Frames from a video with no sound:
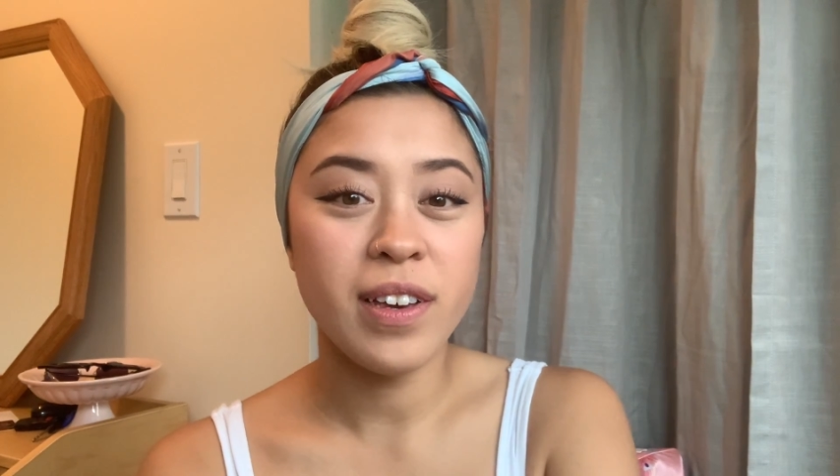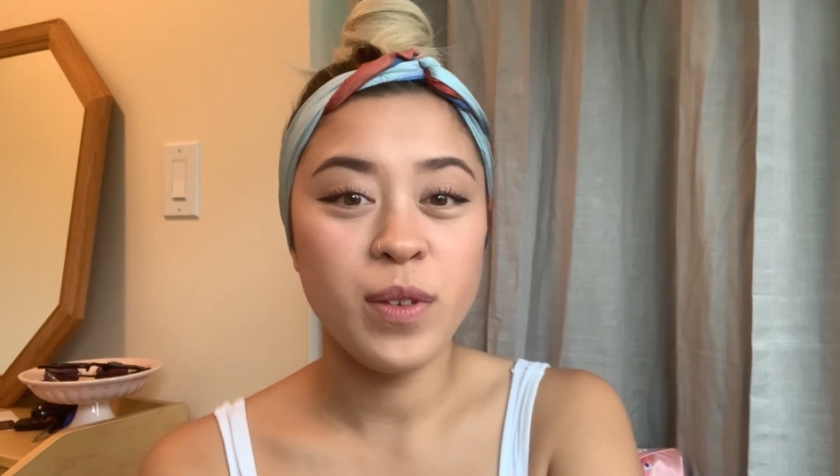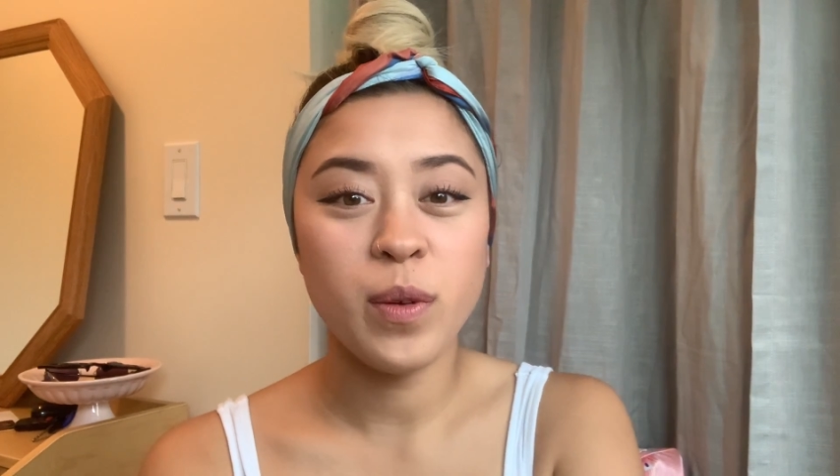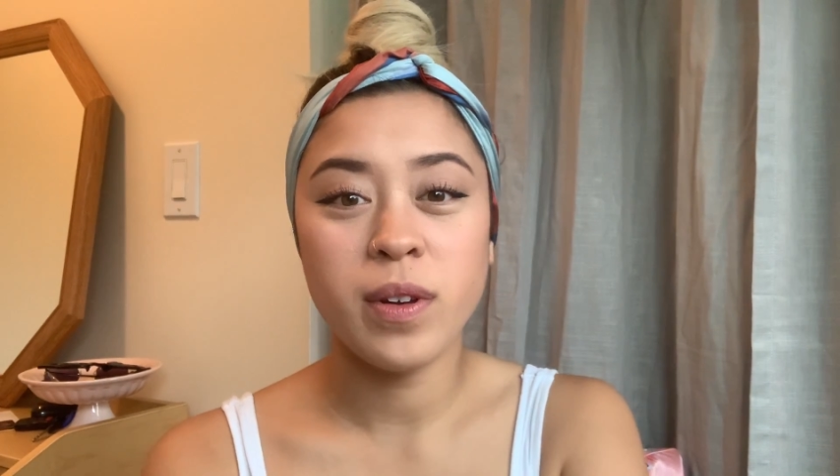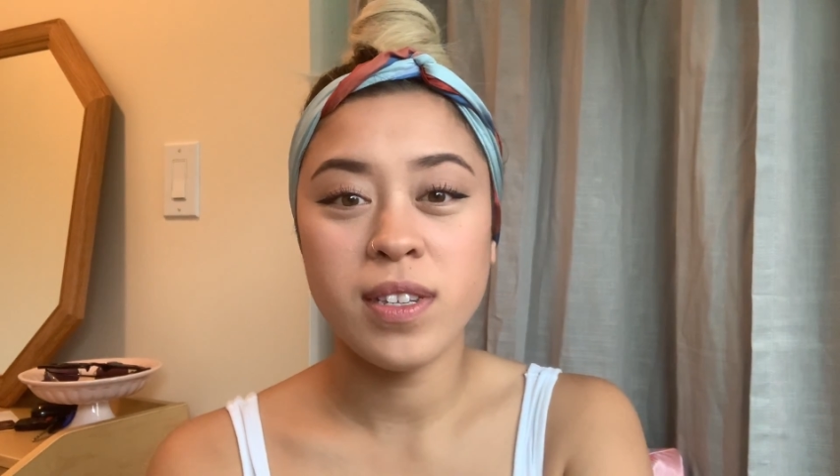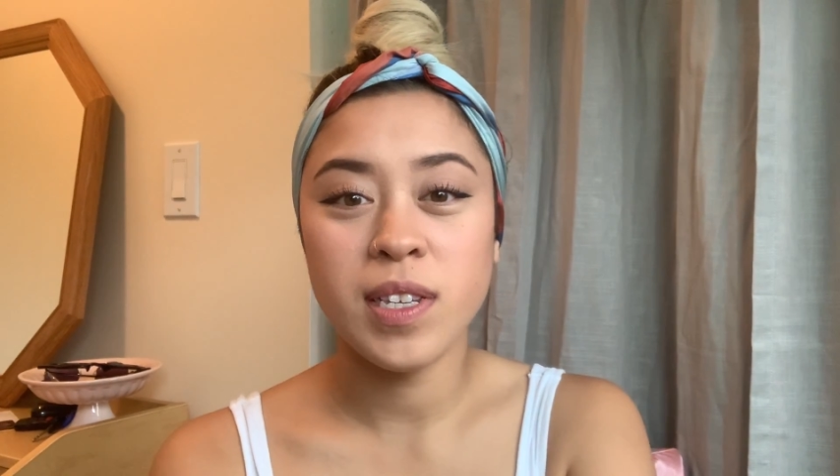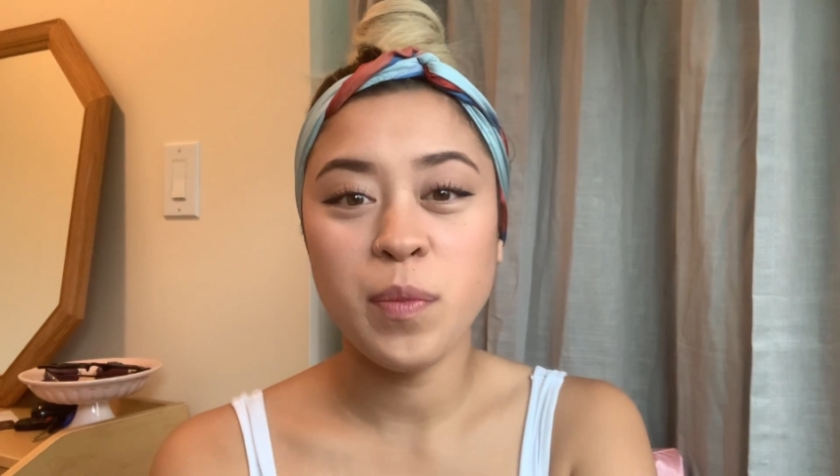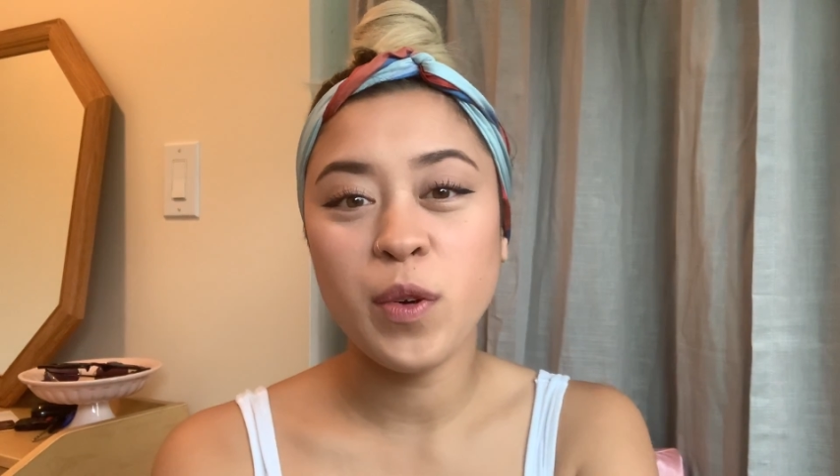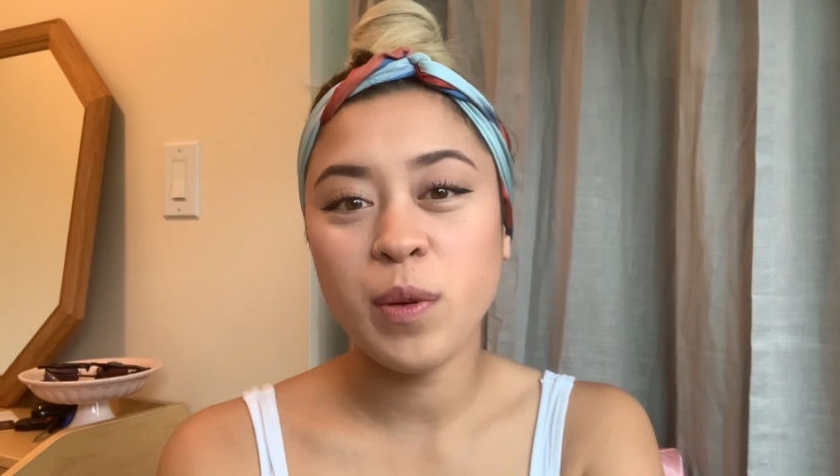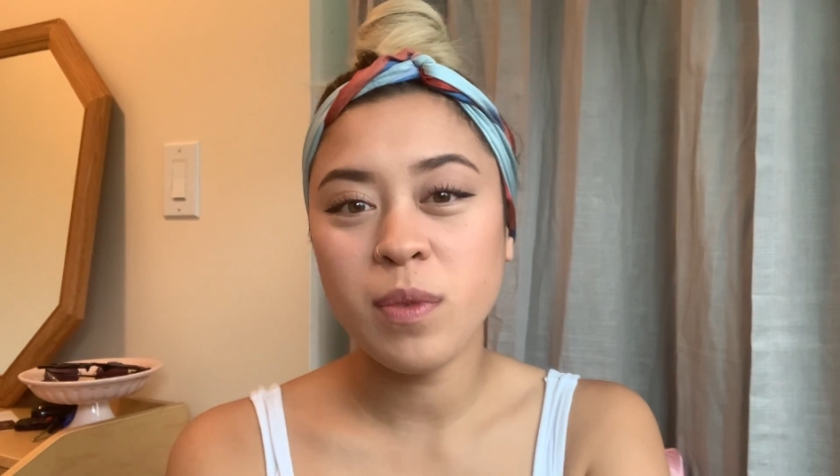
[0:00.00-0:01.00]
If you want to see
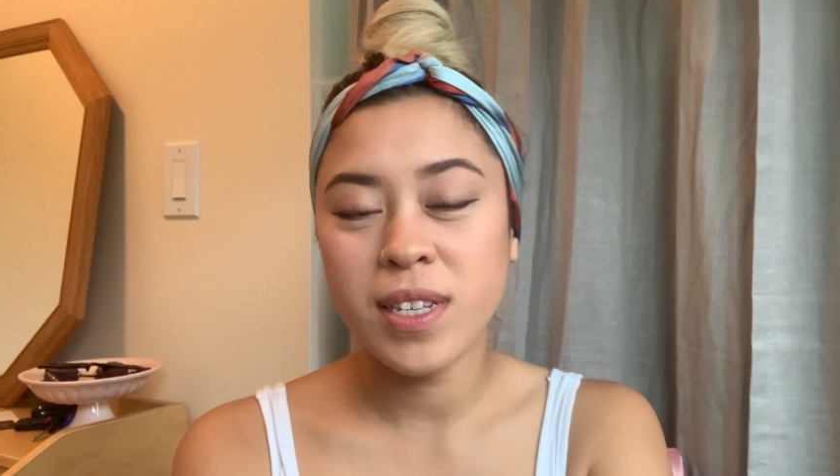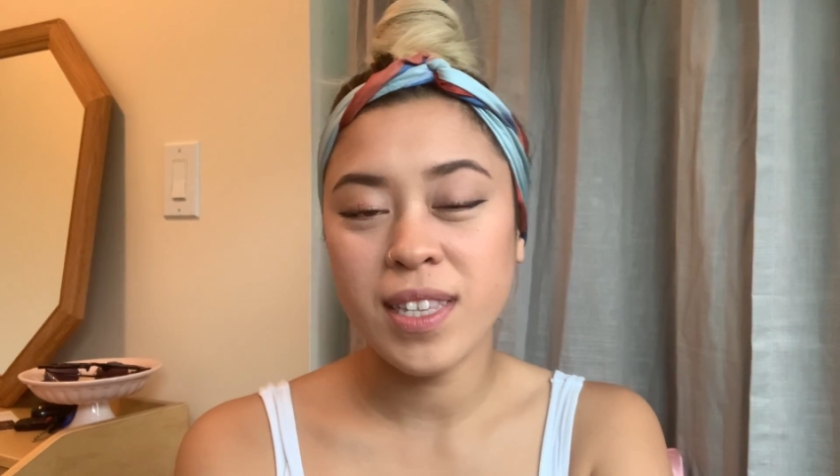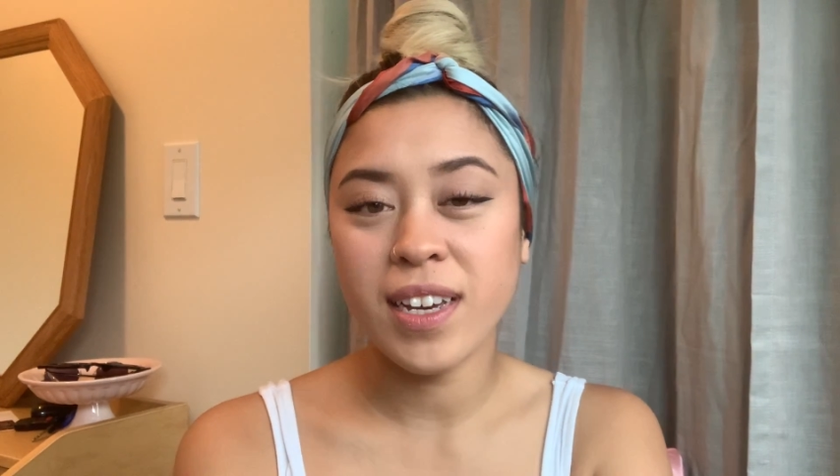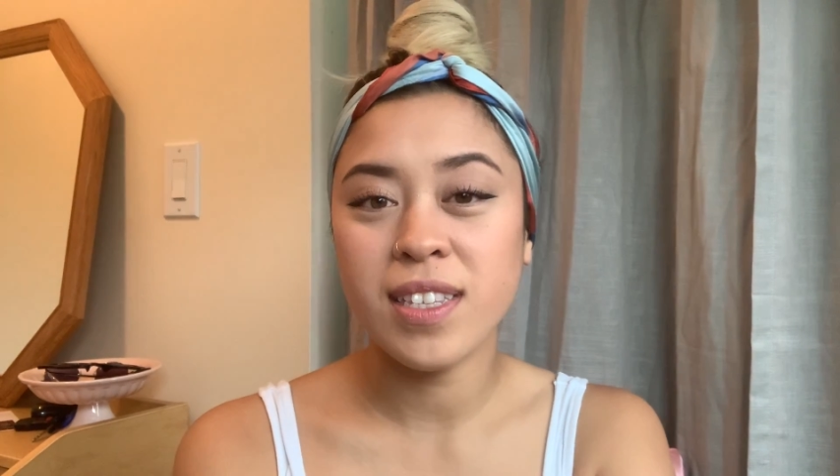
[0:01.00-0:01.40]
more, please like